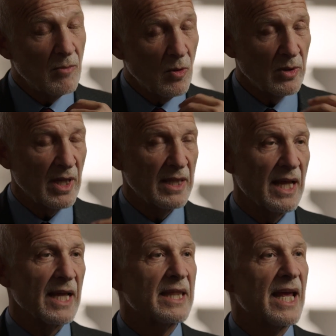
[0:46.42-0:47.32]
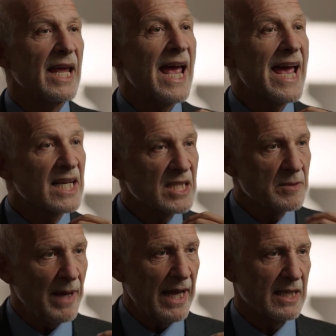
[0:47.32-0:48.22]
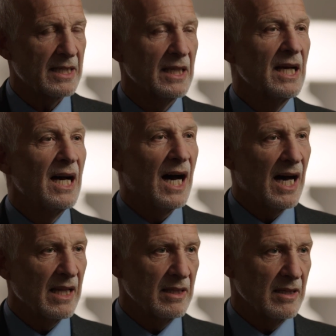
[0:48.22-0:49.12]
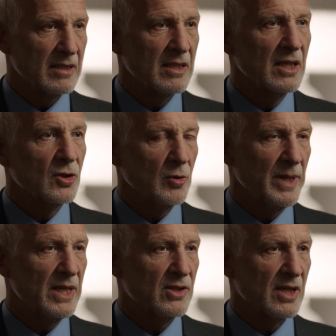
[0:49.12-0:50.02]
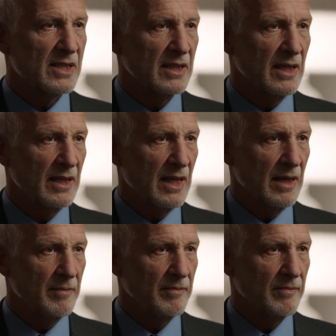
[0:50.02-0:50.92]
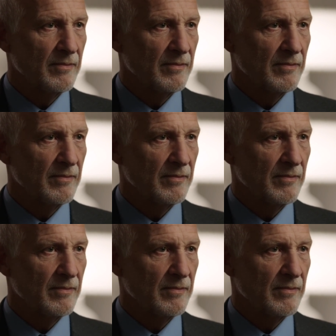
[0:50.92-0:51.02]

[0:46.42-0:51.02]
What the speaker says: more than that, they expect others to be interested in them.